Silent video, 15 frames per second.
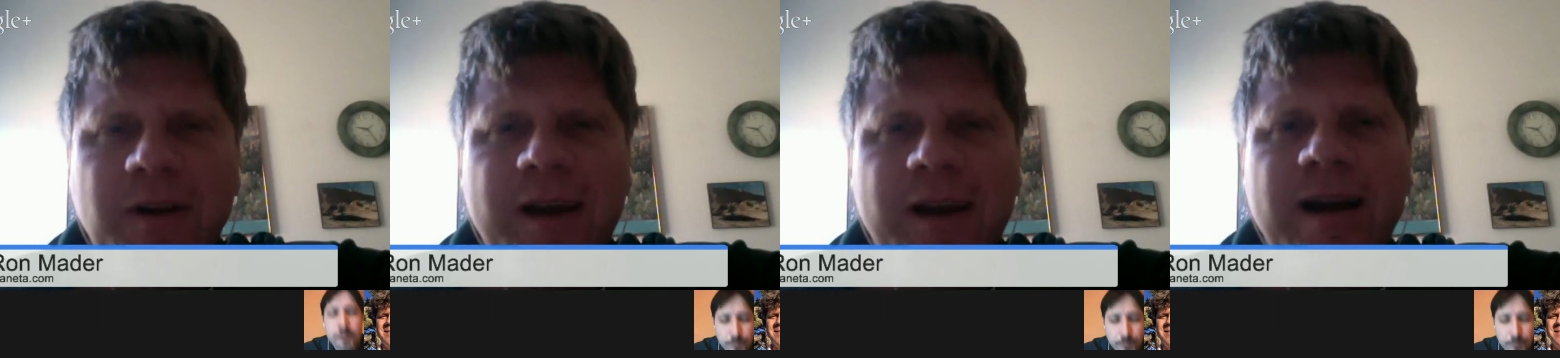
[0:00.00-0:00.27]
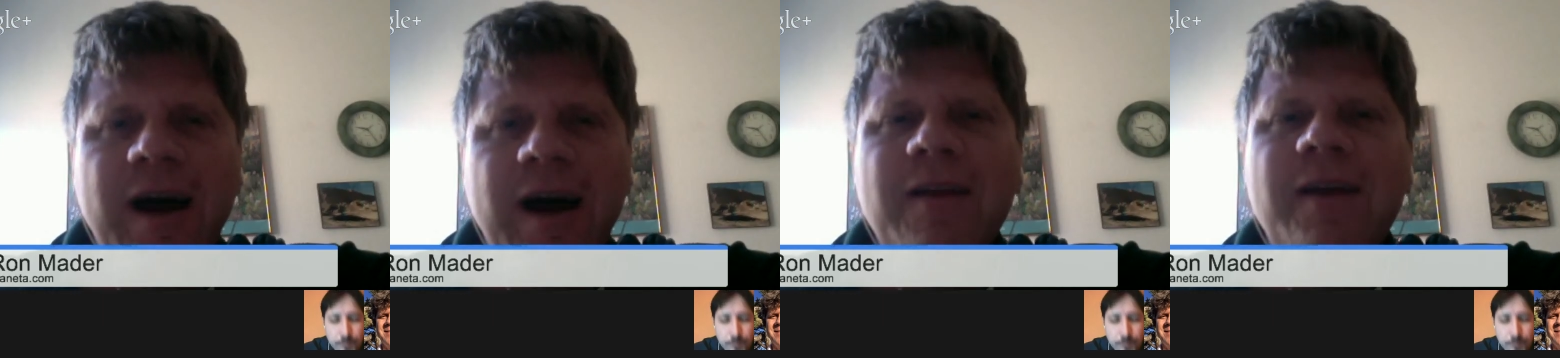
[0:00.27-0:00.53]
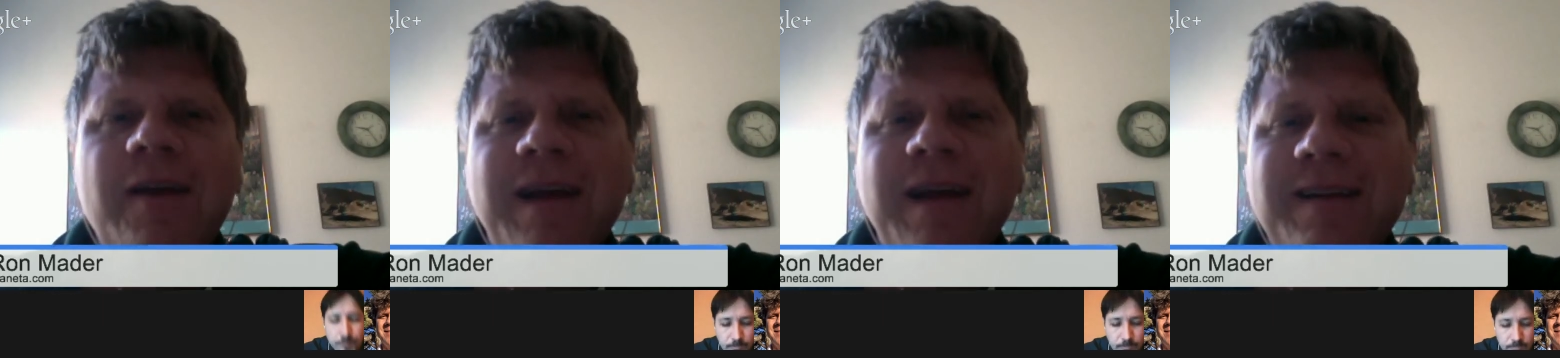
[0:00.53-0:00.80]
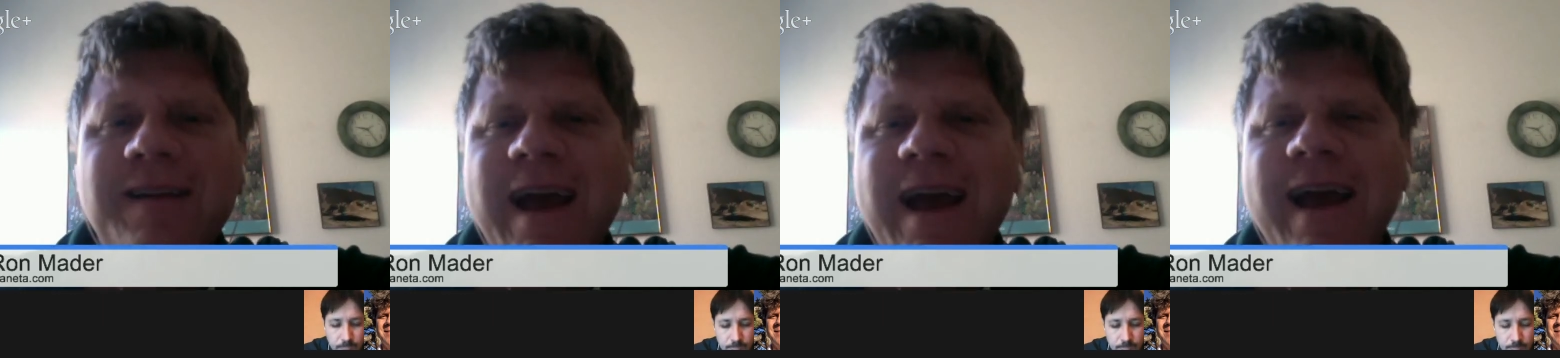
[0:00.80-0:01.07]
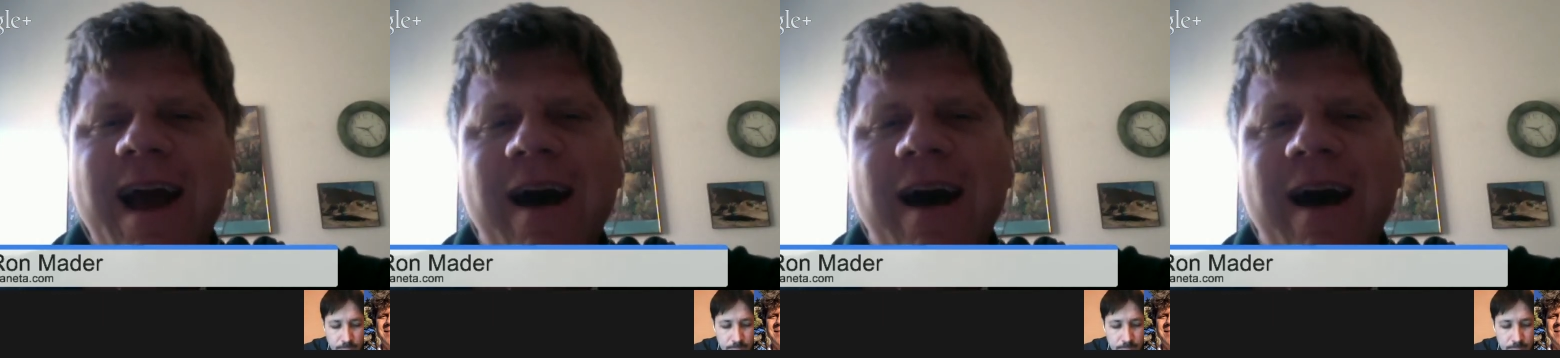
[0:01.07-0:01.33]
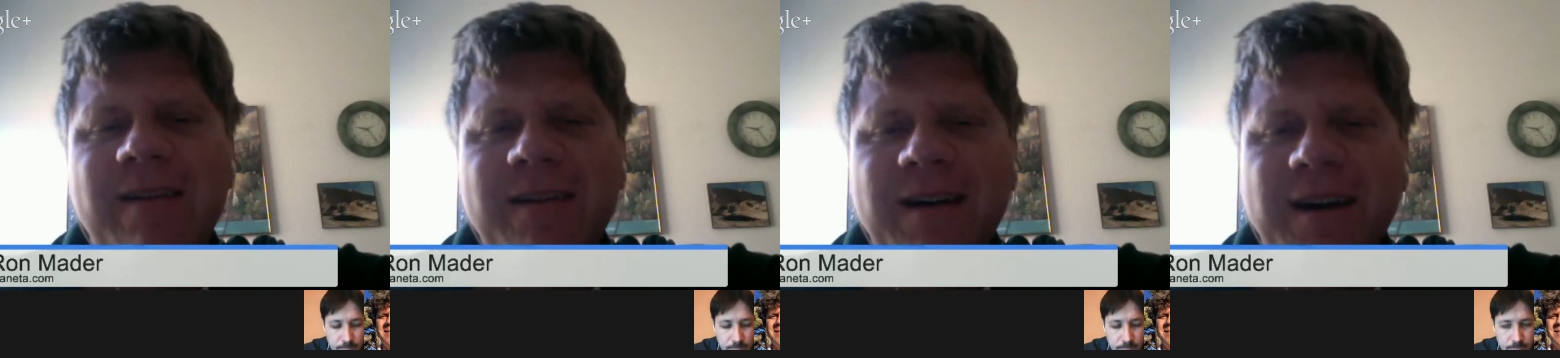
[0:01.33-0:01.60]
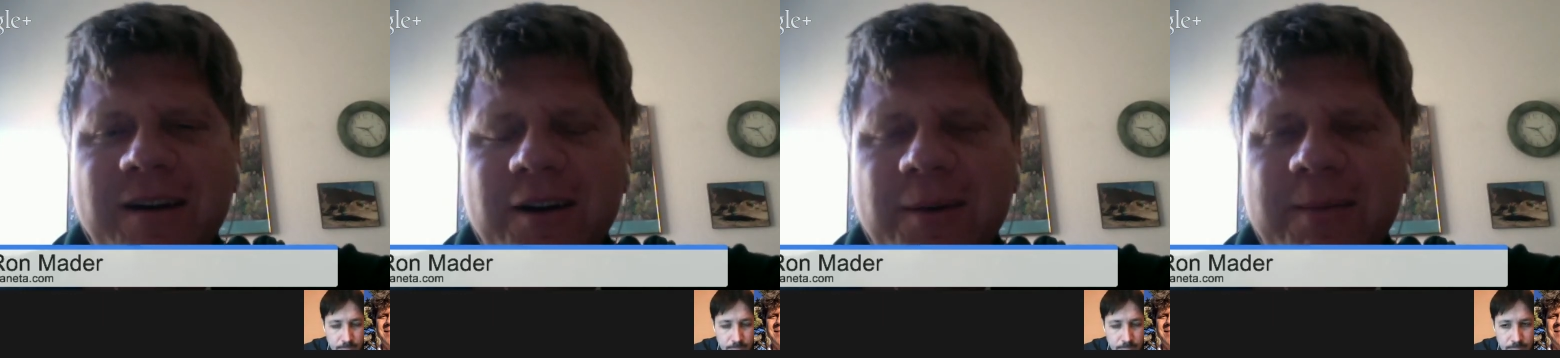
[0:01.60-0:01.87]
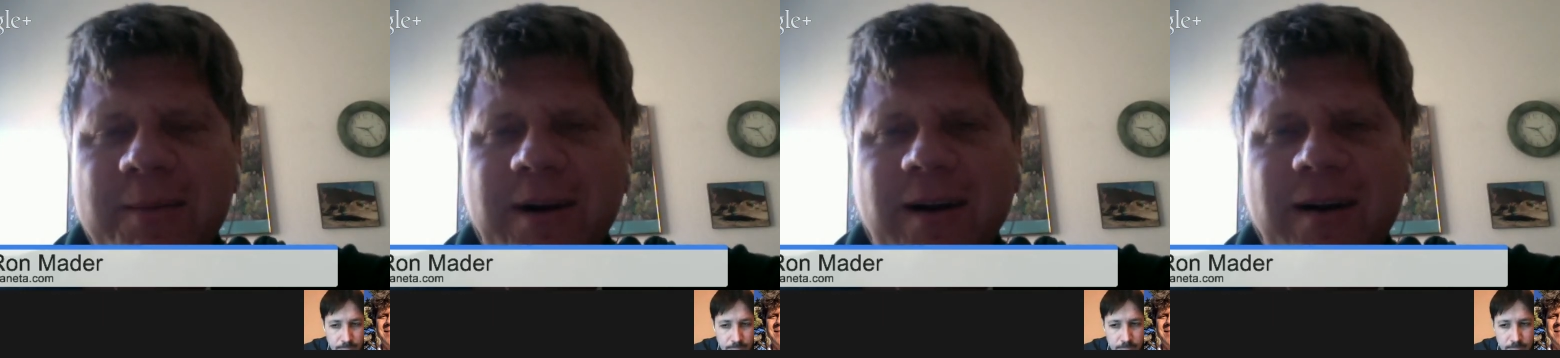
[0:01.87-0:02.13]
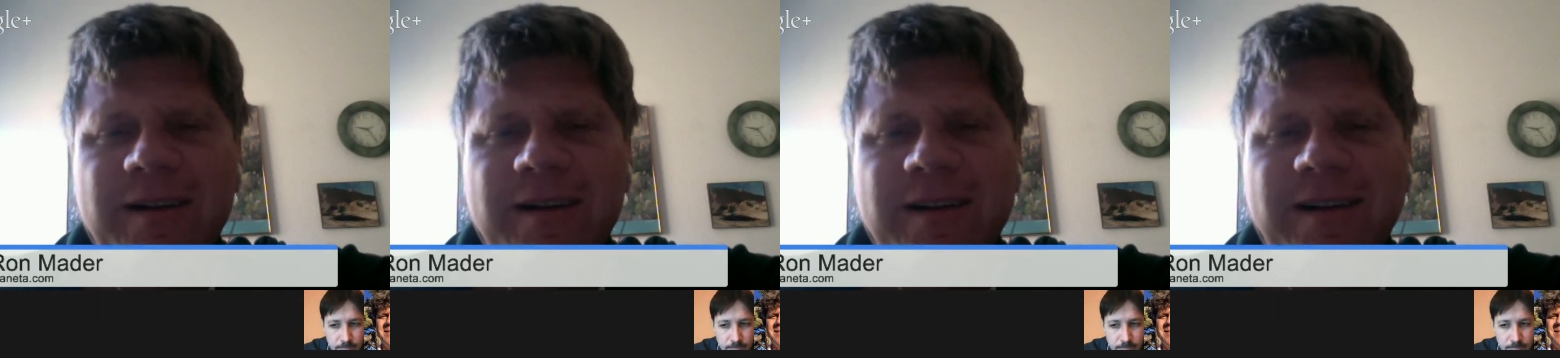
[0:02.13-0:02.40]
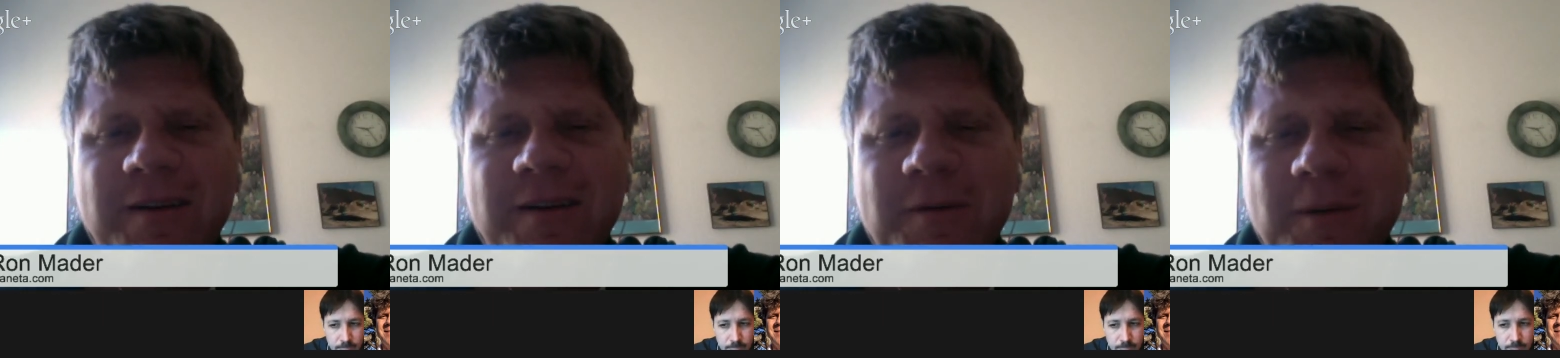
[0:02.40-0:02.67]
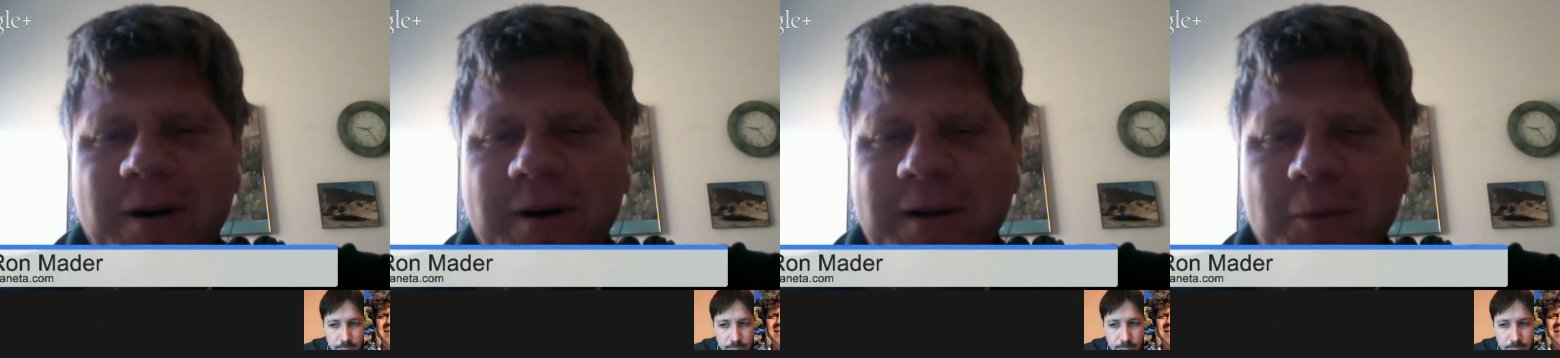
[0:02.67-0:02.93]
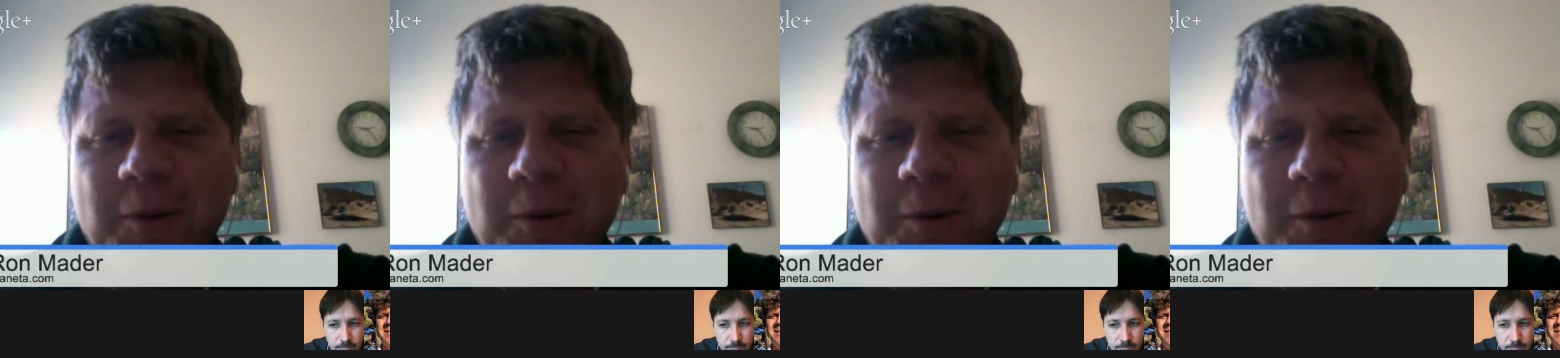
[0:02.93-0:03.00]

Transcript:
Speaker 1: now that you got this hangout under your belt, you, we'll,